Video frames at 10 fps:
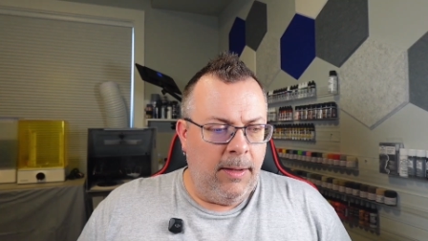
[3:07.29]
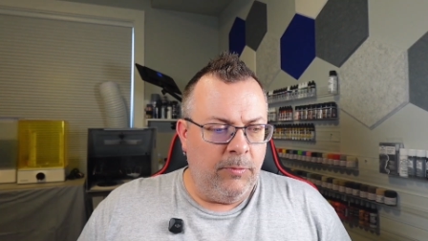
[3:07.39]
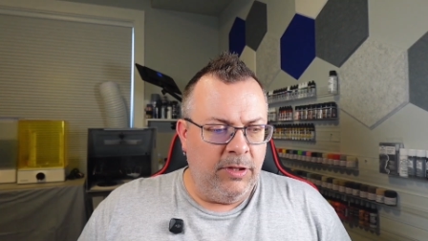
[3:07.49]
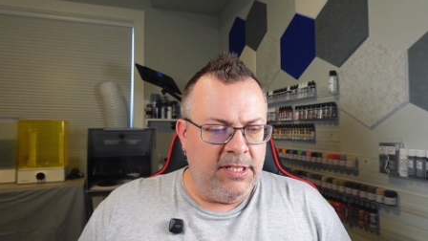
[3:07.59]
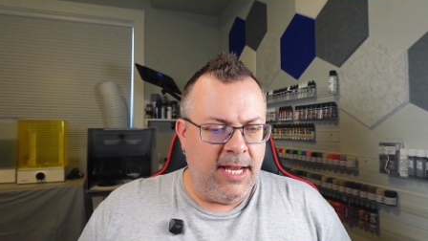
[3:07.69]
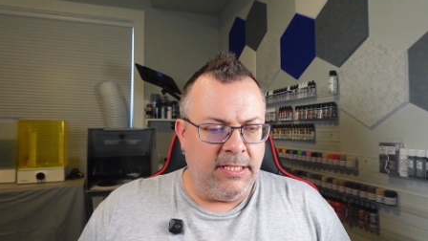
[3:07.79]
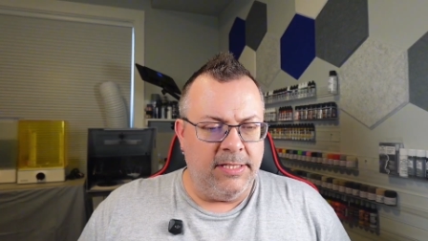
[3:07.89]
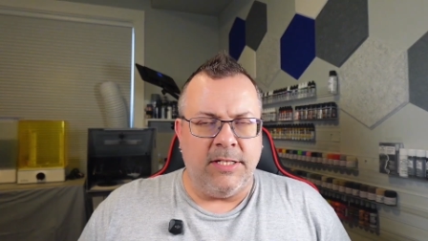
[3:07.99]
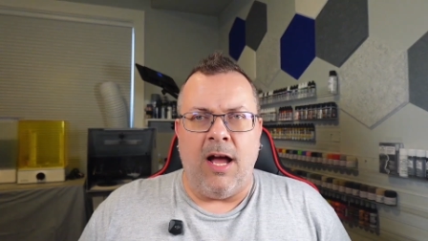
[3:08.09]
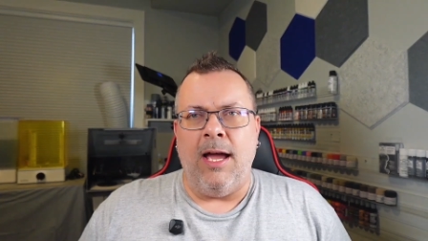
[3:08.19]
really takes
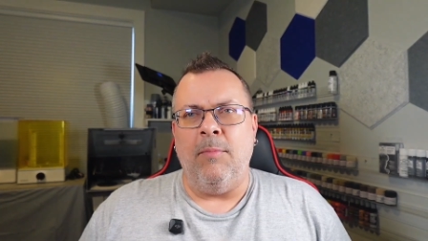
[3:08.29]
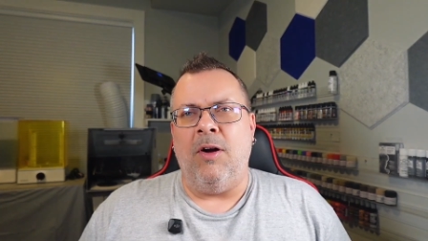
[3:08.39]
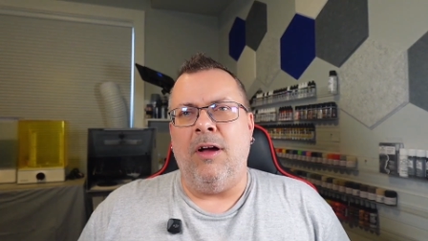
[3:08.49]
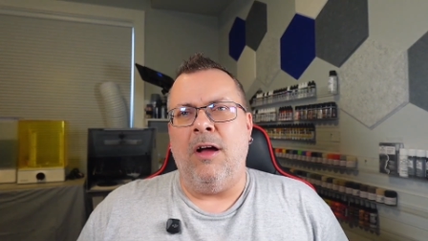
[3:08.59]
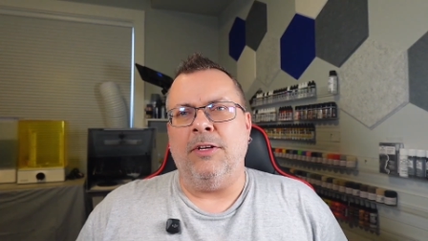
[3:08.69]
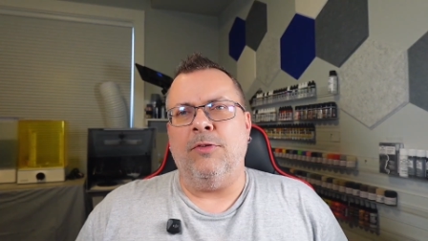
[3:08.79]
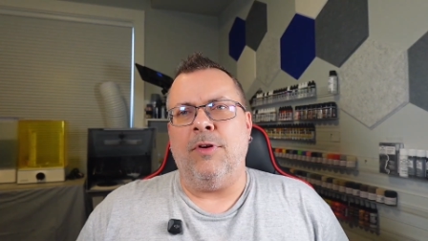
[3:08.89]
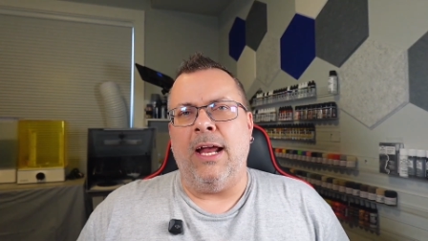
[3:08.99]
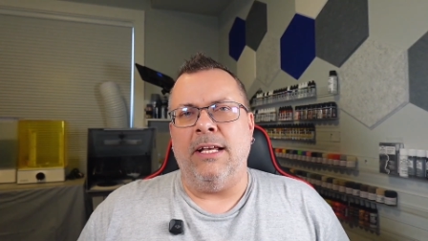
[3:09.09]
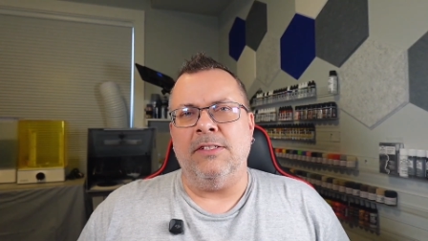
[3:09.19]
his time on
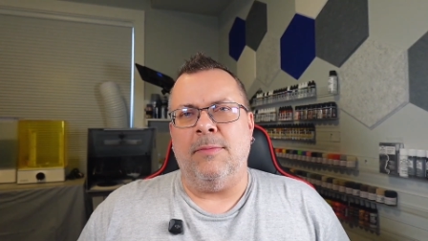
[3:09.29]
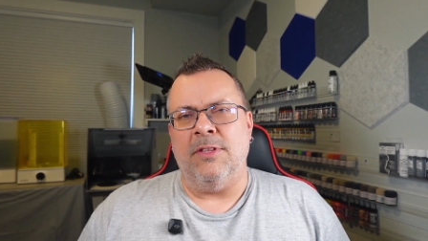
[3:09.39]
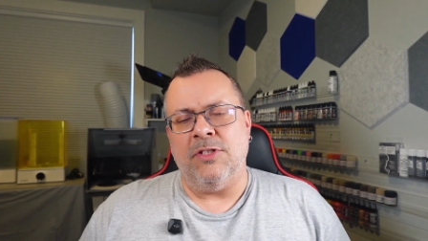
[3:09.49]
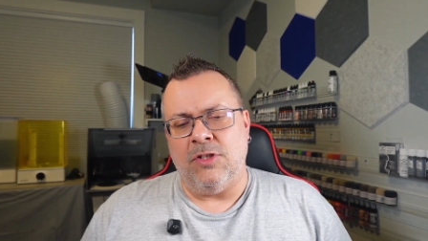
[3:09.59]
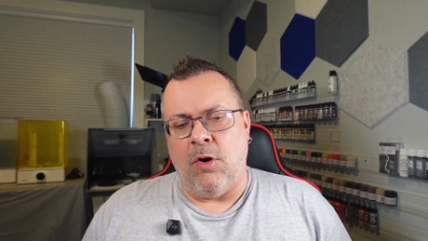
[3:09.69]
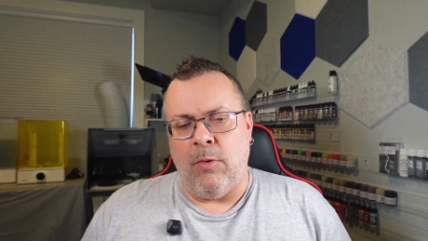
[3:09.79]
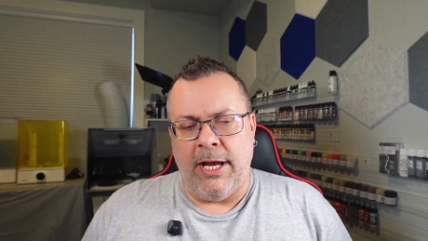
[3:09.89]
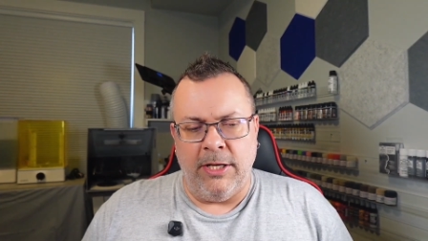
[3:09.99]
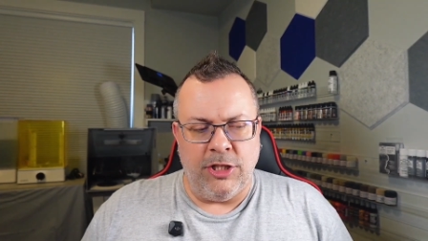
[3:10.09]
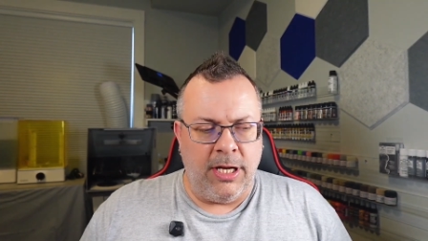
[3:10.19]
creating some of the
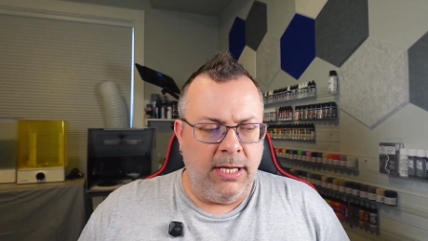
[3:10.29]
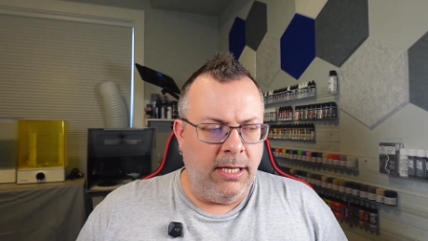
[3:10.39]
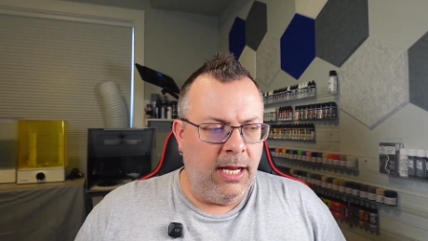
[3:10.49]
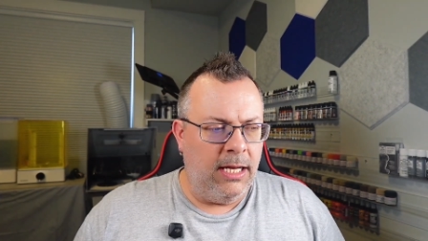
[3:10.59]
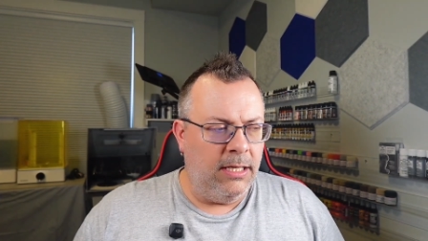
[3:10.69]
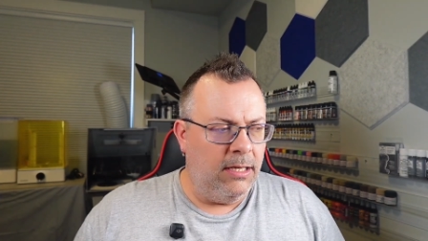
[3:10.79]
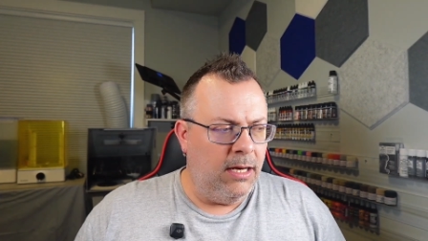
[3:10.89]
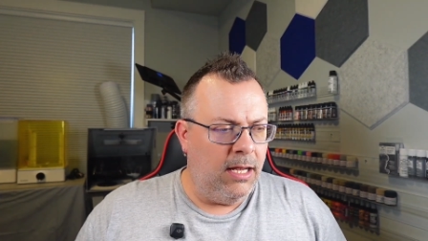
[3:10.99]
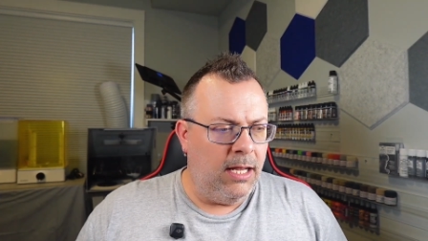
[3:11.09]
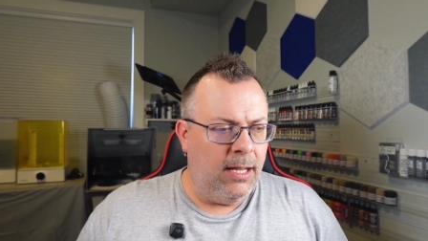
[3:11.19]
stowage
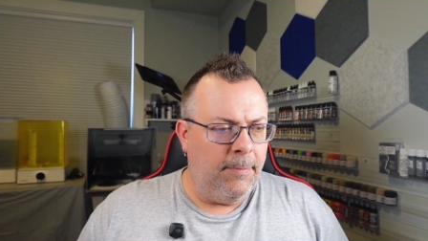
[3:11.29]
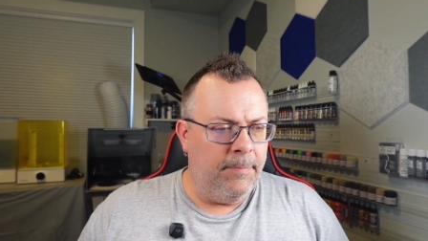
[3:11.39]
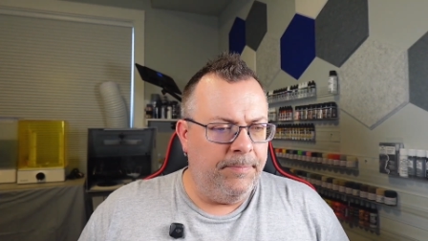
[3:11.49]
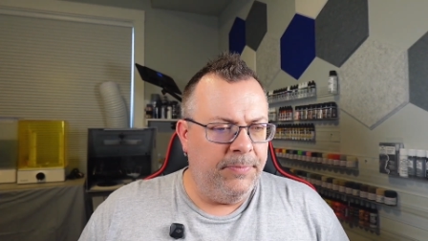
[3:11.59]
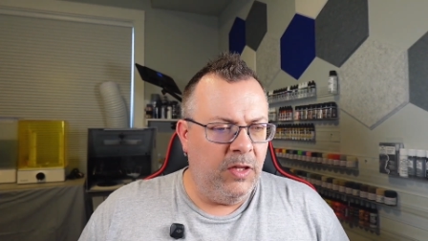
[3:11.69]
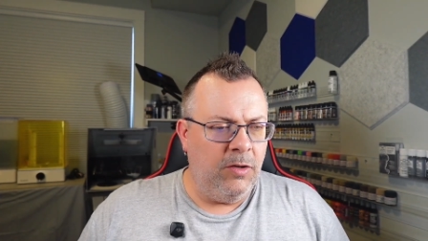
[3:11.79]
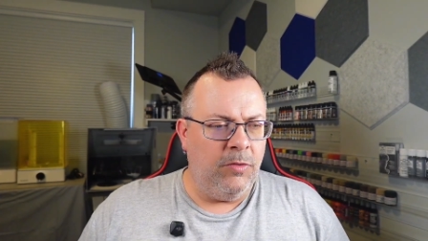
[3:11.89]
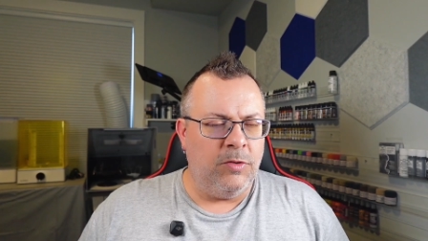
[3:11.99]
and you know,